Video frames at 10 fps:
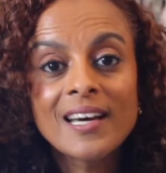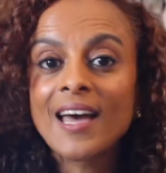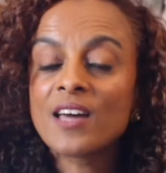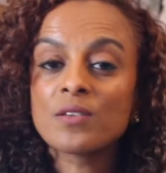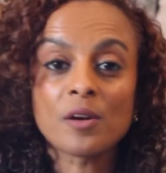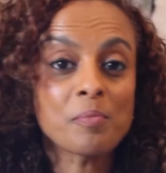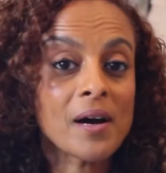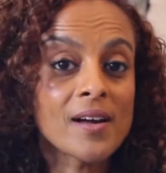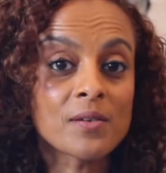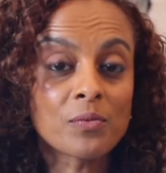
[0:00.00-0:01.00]
and
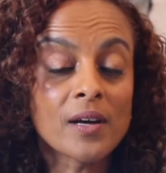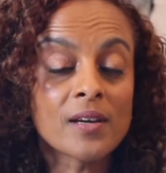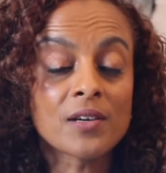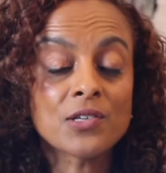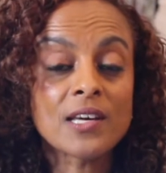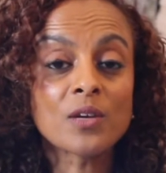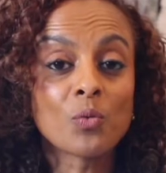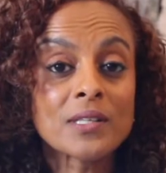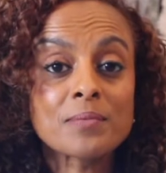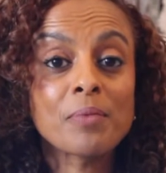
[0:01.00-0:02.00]
understanding
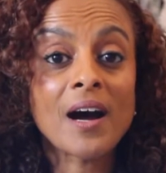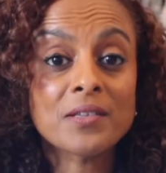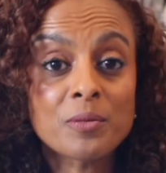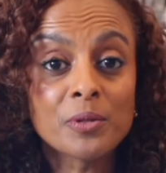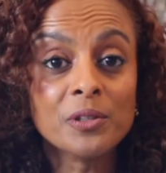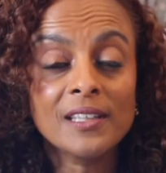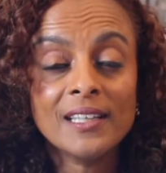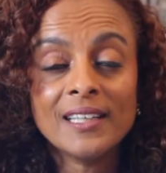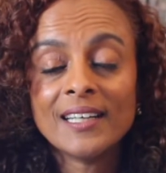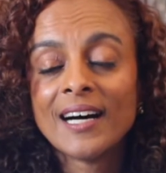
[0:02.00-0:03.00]
what's possible.
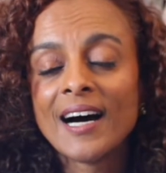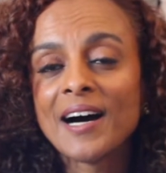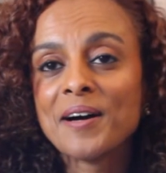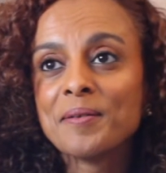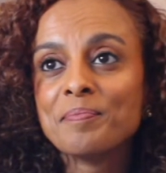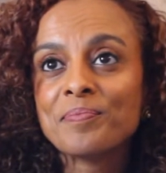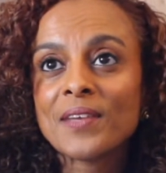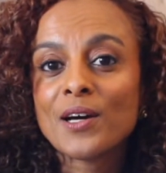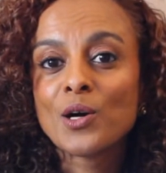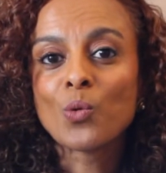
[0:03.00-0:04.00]

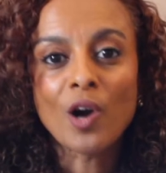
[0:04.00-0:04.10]
We're